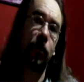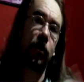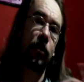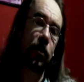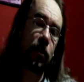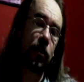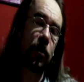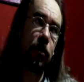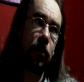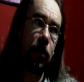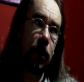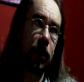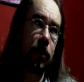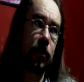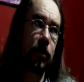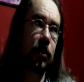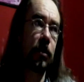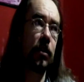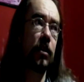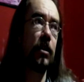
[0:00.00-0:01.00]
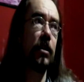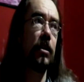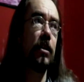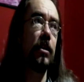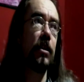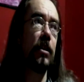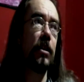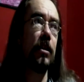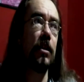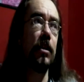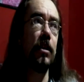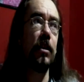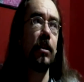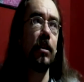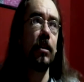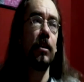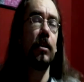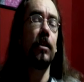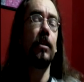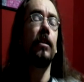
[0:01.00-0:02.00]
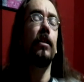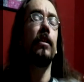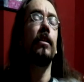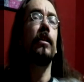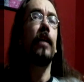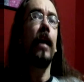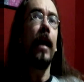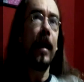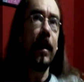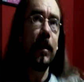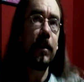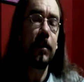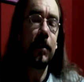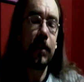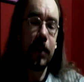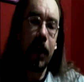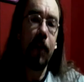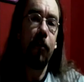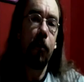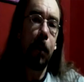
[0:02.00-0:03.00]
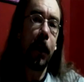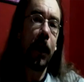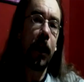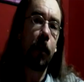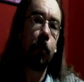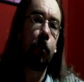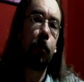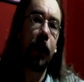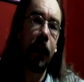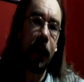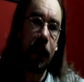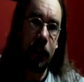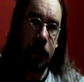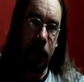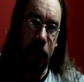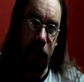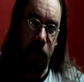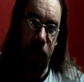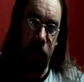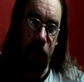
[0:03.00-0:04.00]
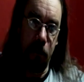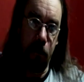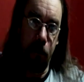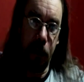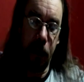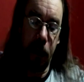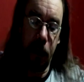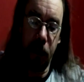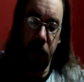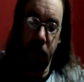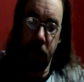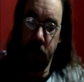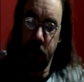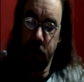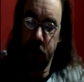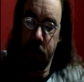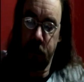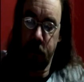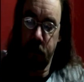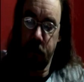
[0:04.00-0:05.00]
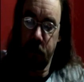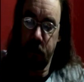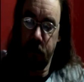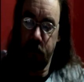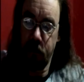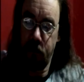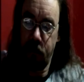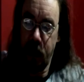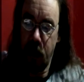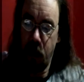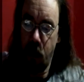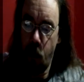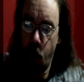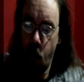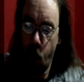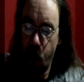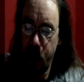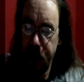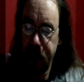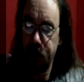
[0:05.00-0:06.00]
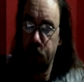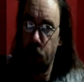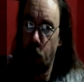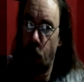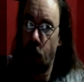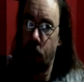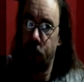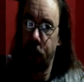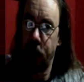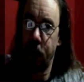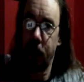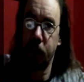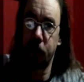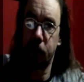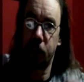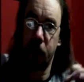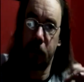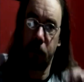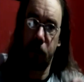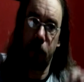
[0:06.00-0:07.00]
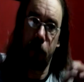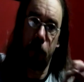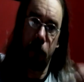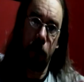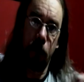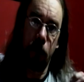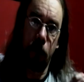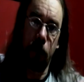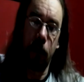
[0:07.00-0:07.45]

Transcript: the to-do list tends to never be completed because there are always more things to do.